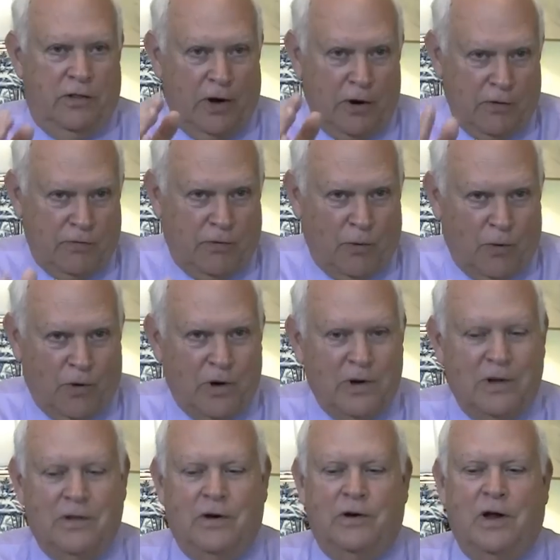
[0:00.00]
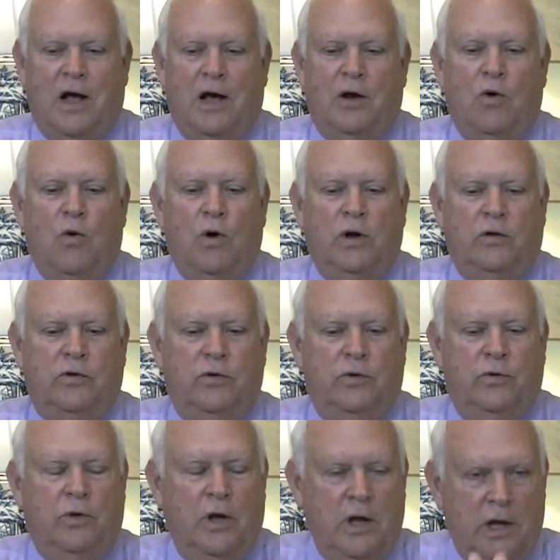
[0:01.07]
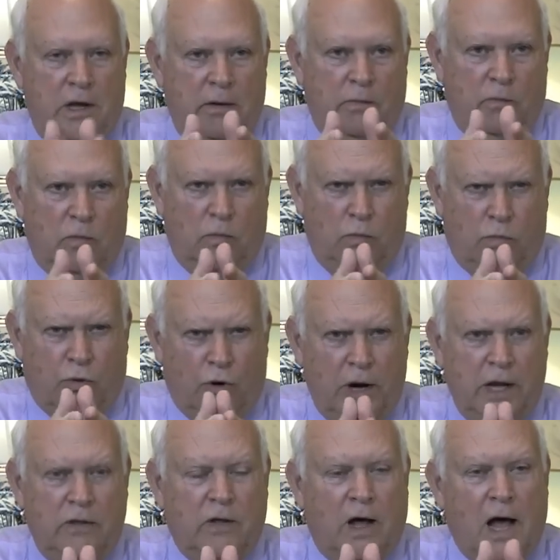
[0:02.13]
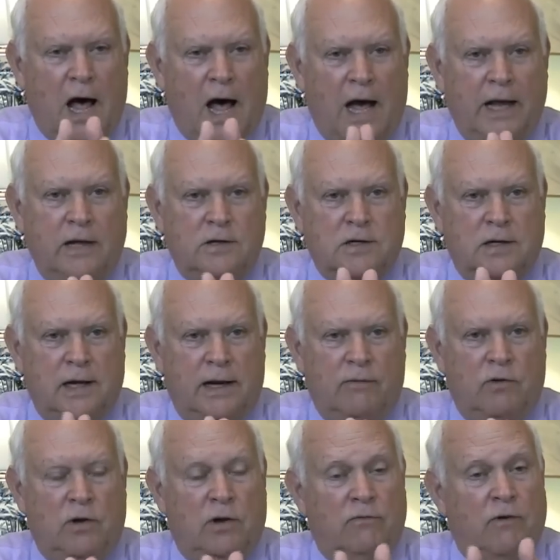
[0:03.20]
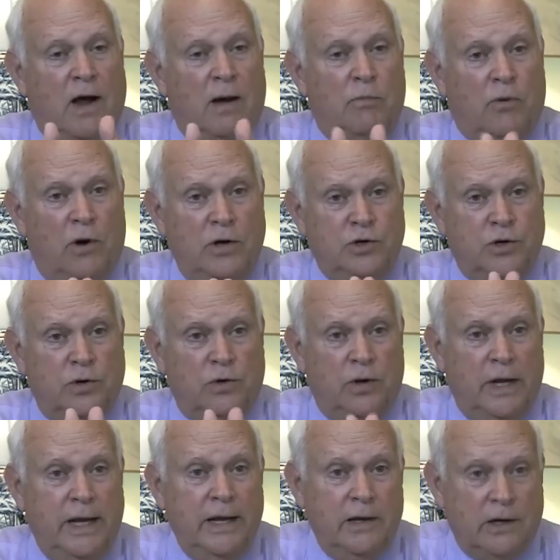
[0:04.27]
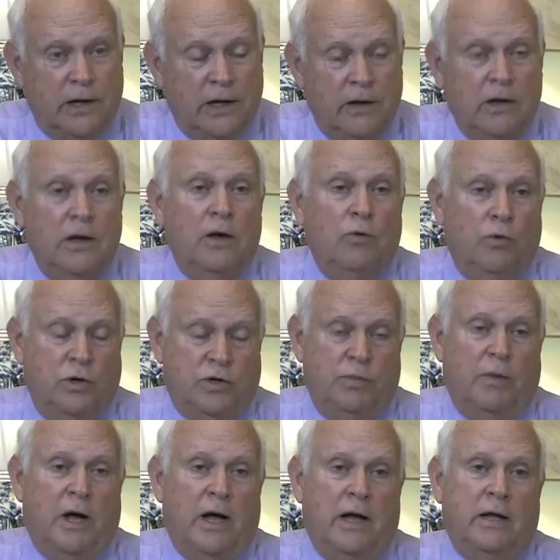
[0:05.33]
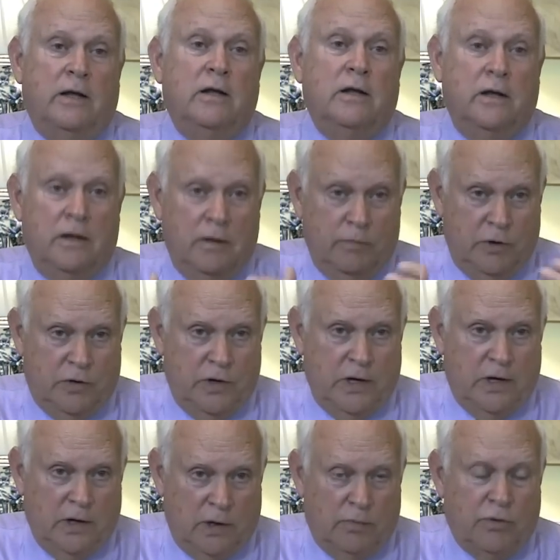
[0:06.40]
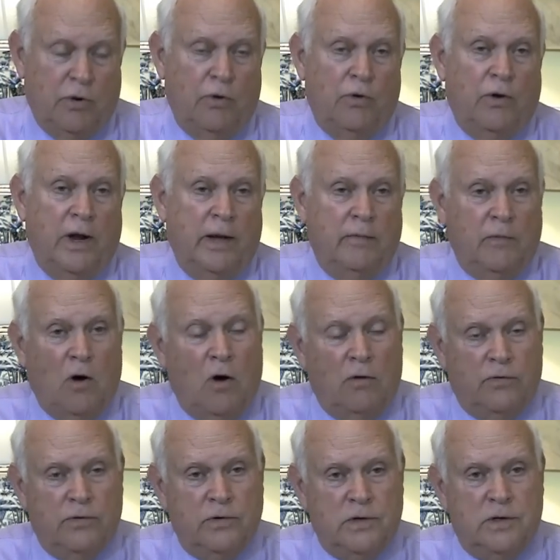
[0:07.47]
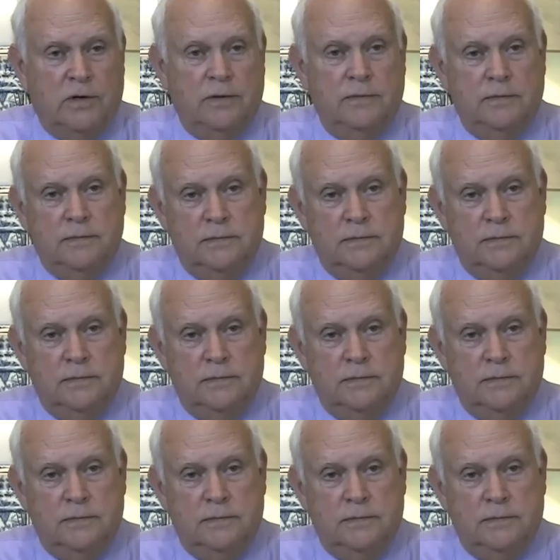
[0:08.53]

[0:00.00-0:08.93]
Therefore, they're not going to bring the highest level of vibrational healing which my particular program offers.